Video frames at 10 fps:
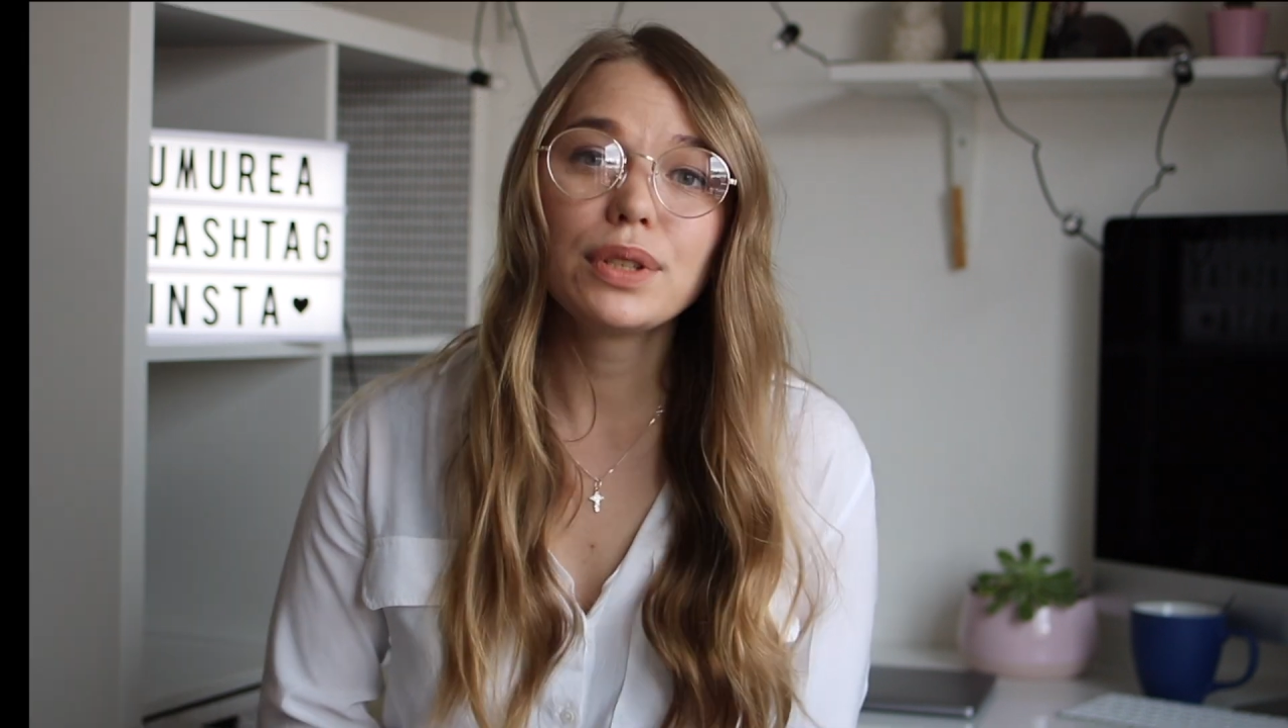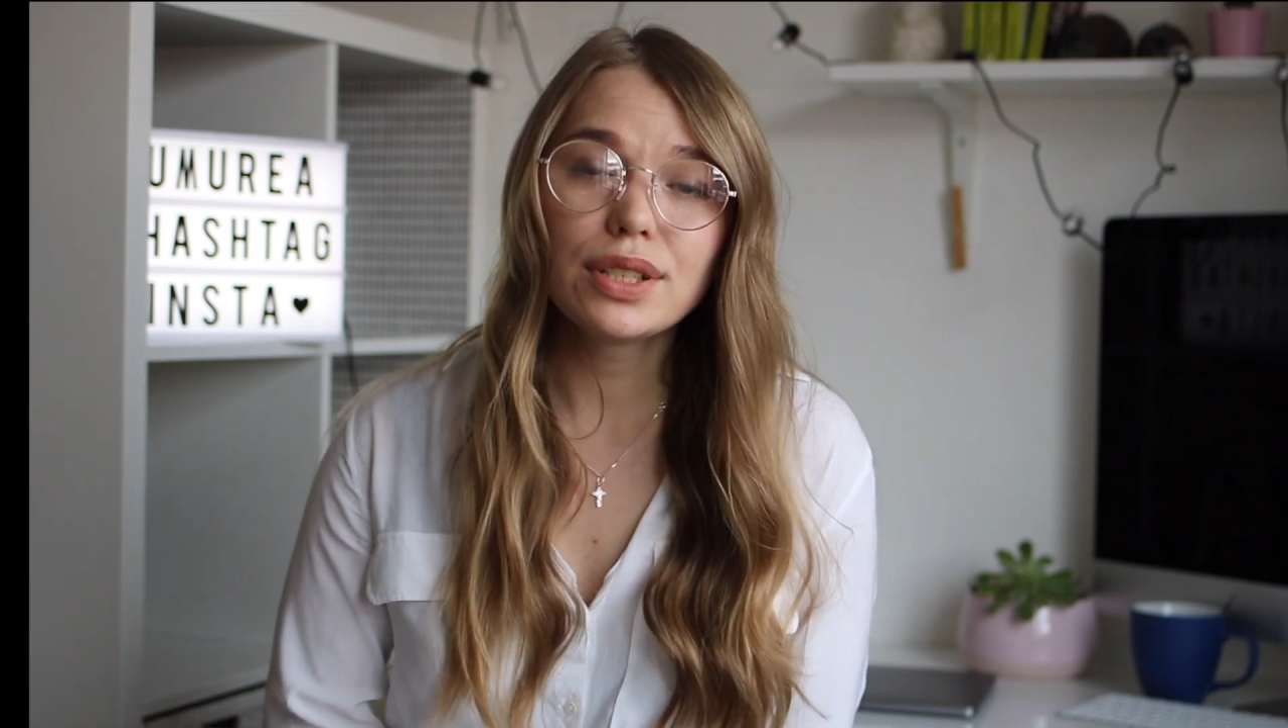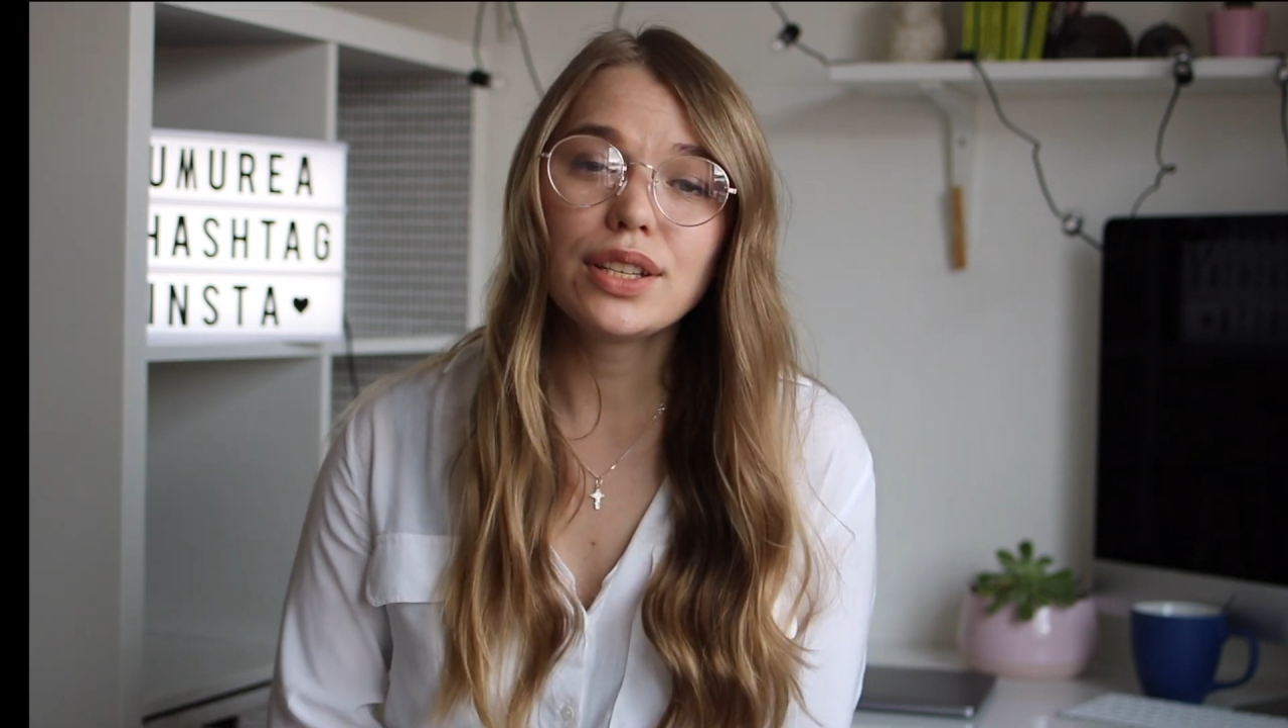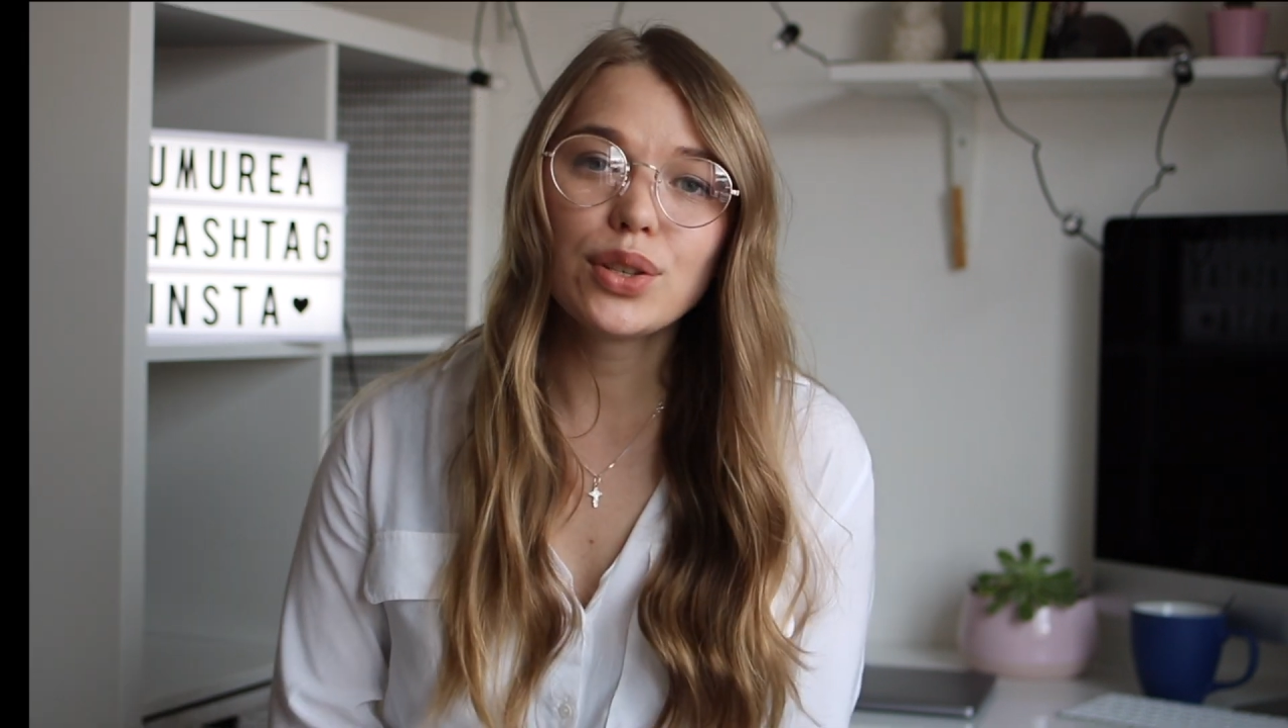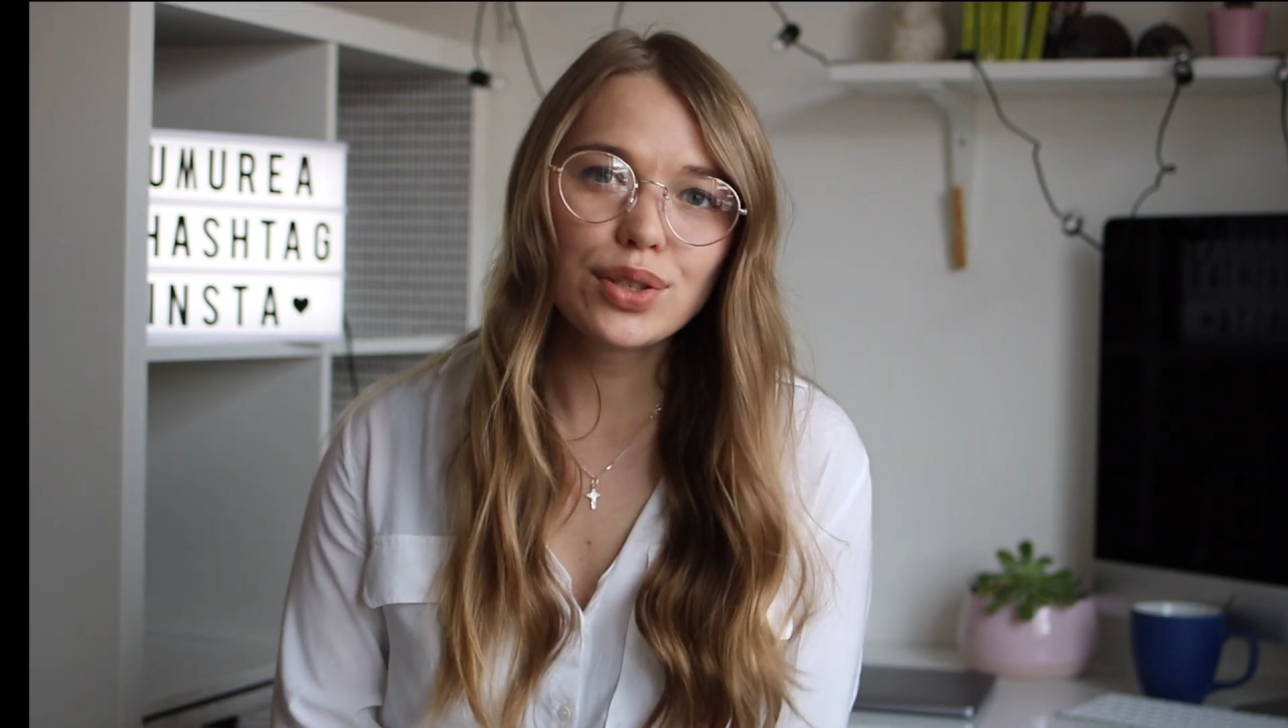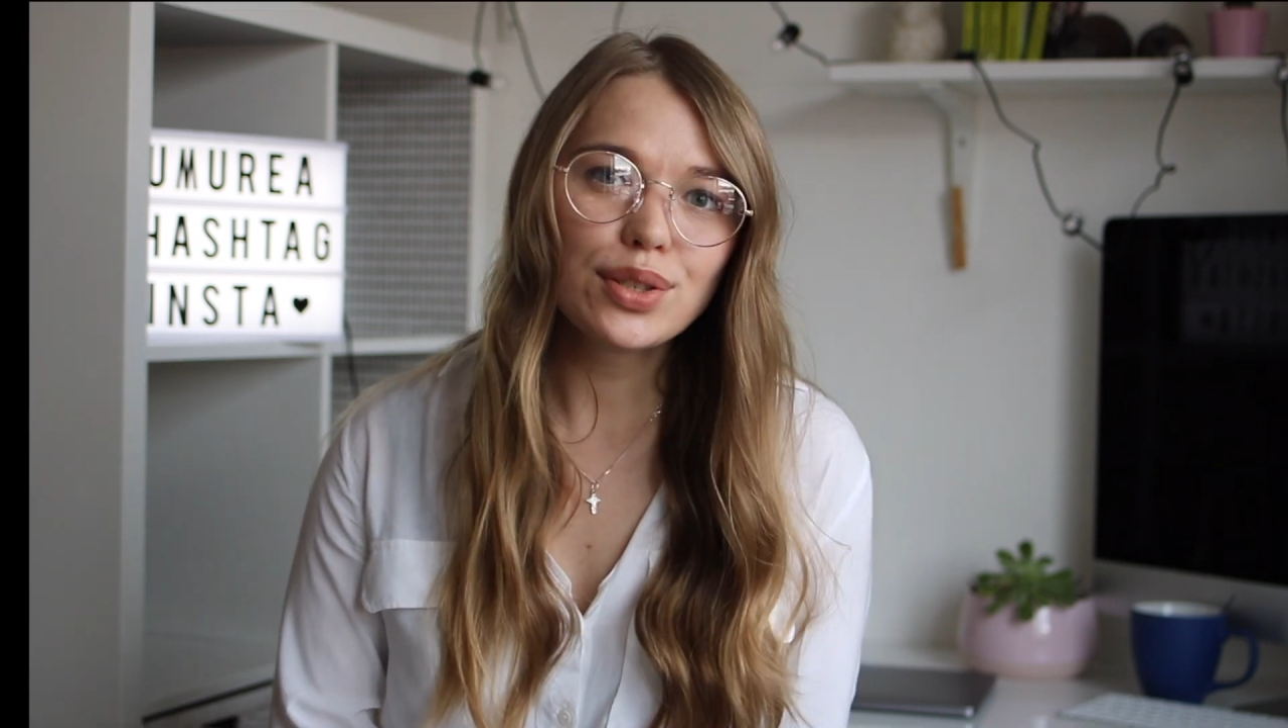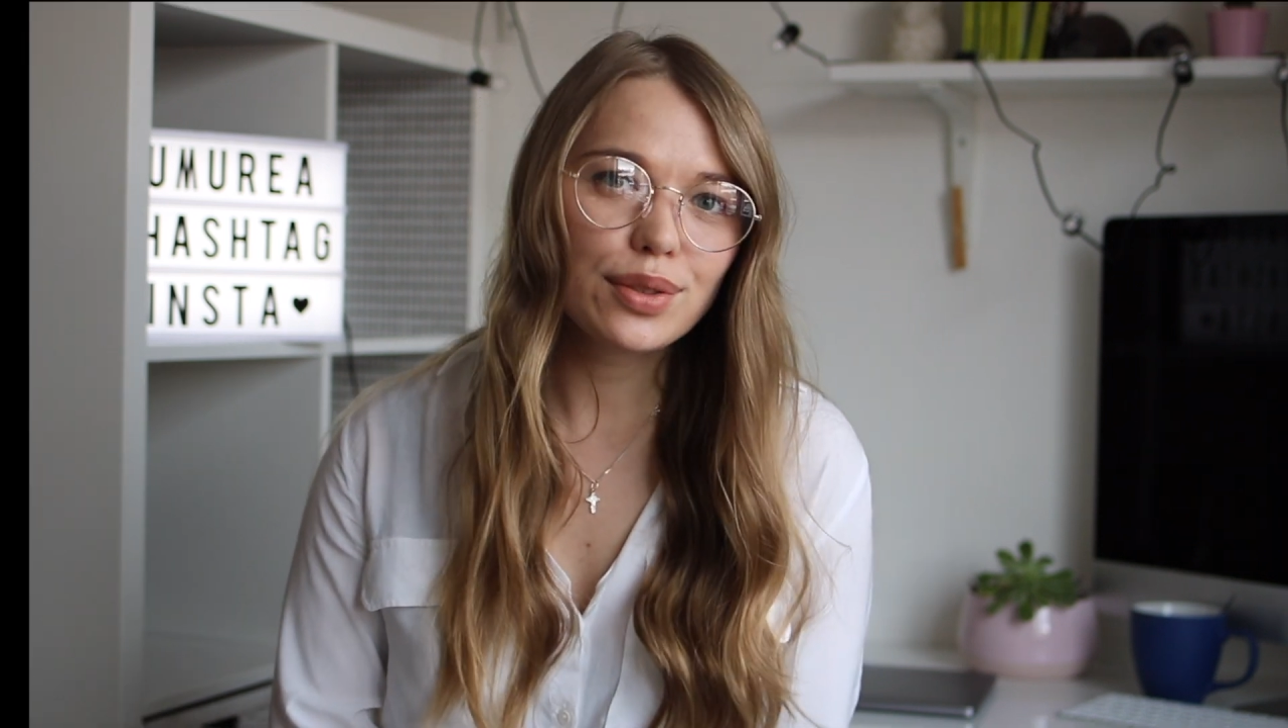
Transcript: But in order